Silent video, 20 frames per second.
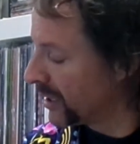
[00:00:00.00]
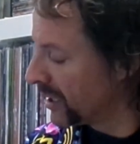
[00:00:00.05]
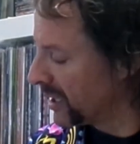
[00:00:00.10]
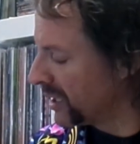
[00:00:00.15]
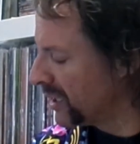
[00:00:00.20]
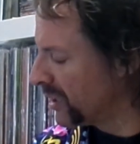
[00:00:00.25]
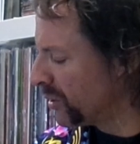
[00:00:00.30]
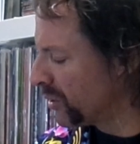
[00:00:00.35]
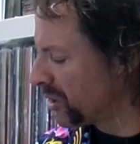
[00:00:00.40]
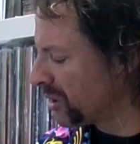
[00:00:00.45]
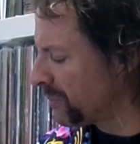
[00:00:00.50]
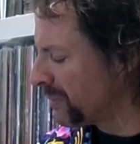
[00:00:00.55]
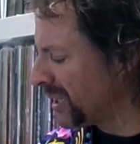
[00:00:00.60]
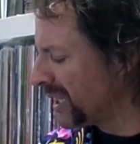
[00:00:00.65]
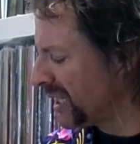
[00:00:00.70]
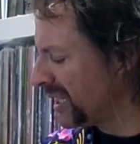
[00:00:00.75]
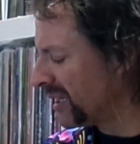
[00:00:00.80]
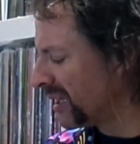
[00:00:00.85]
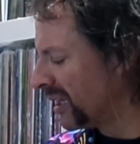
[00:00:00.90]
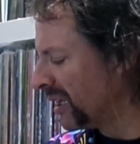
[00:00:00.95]
You know what I
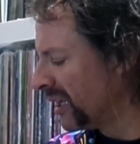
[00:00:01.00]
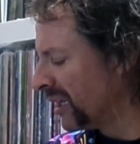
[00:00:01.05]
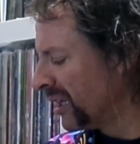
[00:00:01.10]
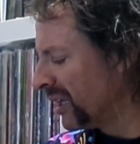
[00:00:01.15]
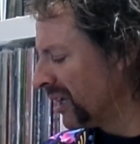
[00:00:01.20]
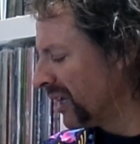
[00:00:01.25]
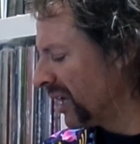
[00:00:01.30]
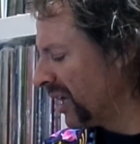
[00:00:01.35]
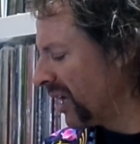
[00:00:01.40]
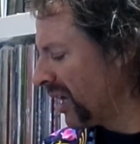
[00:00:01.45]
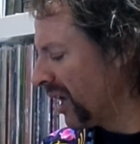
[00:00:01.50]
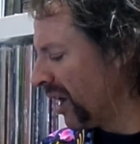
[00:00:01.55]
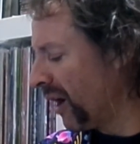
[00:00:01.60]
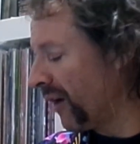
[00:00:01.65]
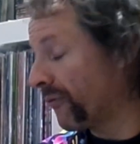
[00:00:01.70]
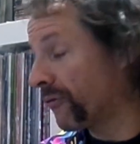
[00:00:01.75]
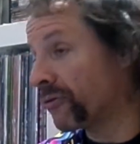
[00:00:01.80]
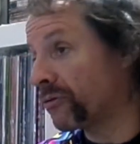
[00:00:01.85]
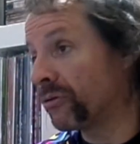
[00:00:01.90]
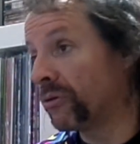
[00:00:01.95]
mean? Uh,
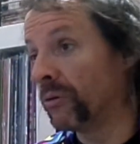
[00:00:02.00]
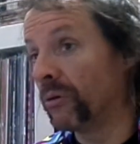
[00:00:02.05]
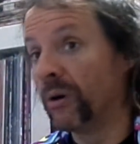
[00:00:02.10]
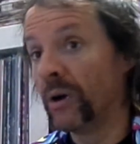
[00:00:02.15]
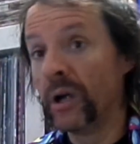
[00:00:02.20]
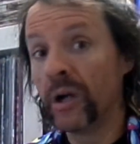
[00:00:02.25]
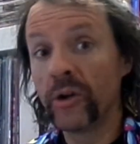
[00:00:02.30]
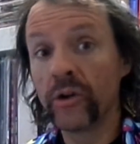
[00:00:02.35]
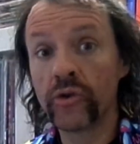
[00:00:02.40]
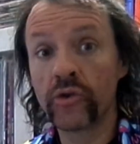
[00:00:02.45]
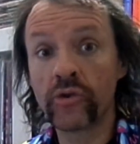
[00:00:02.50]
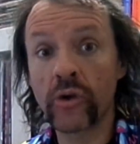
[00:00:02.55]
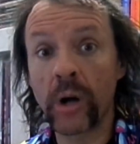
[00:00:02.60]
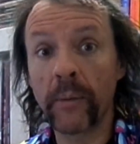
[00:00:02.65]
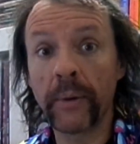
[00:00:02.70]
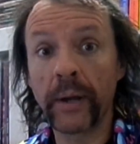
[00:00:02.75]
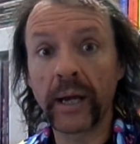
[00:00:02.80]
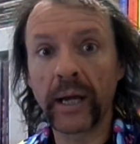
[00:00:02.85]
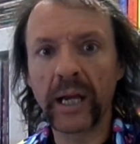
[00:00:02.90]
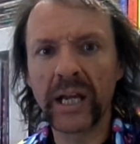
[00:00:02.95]
after all,
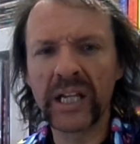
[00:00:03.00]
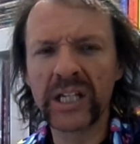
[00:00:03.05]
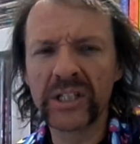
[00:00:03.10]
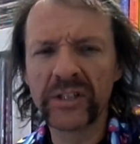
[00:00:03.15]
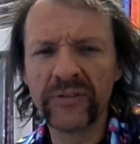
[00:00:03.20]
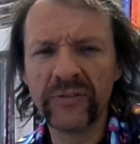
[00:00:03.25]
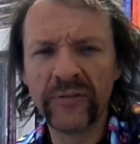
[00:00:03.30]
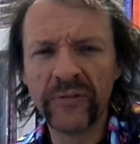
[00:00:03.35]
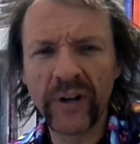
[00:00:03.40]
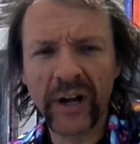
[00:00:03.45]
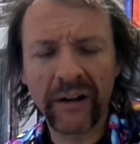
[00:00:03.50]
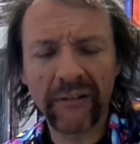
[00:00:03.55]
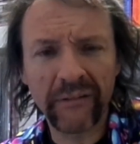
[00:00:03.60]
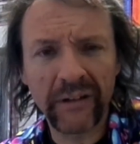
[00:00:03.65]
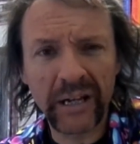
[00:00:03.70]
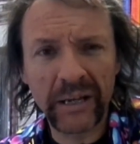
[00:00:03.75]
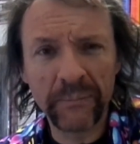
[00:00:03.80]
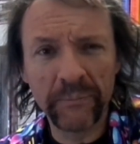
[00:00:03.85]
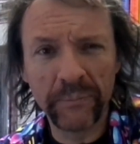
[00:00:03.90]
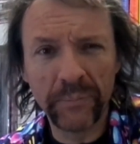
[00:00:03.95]
drumming is
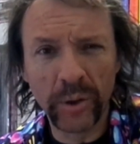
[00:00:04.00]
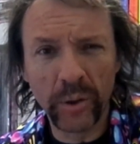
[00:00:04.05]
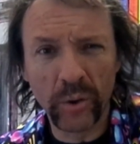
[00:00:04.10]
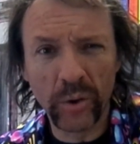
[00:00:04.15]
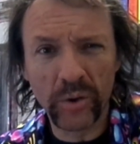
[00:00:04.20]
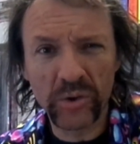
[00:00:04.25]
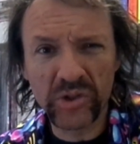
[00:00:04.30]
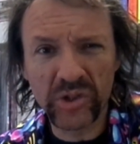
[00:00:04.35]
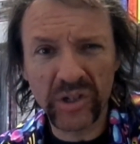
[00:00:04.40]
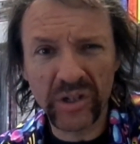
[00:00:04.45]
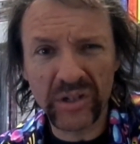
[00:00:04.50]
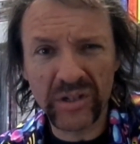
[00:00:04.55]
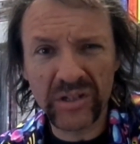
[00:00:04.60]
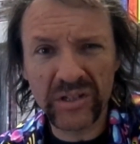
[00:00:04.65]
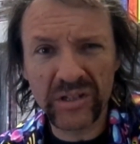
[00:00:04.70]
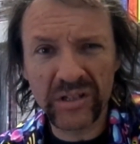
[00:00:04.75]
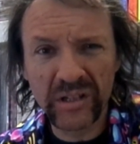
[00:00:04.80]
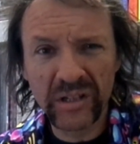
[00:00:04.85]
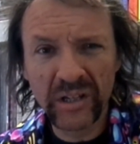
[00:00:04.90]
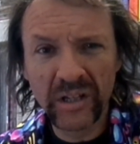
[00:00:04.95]
very
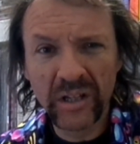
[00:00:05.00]
important,